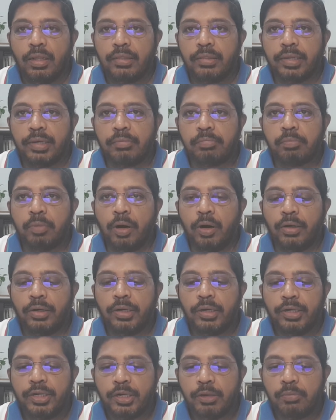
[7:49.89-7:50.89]
that
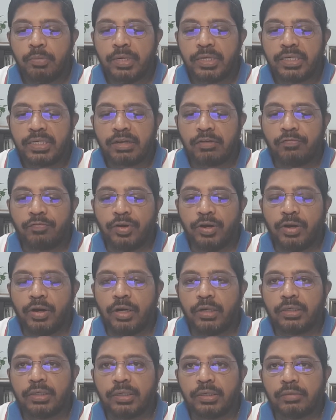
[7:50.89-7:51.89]
modern humans have
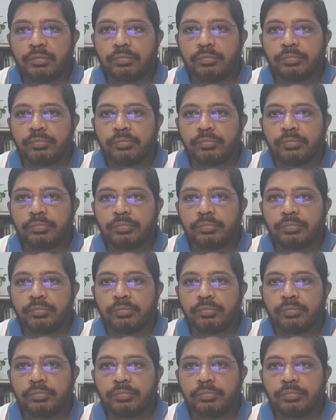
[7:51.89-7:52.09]
forgotten,